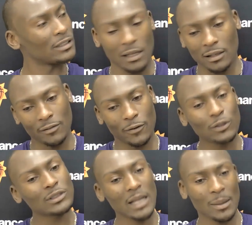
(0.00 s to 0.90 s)
And the
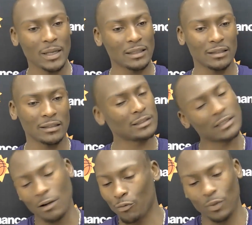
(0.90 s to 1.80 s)
first time I did this,
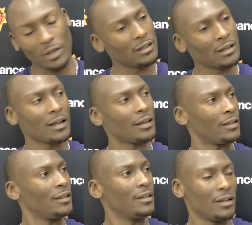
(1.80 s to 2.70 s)
I really like
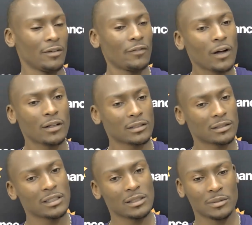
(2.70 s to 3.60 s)
fall asleep.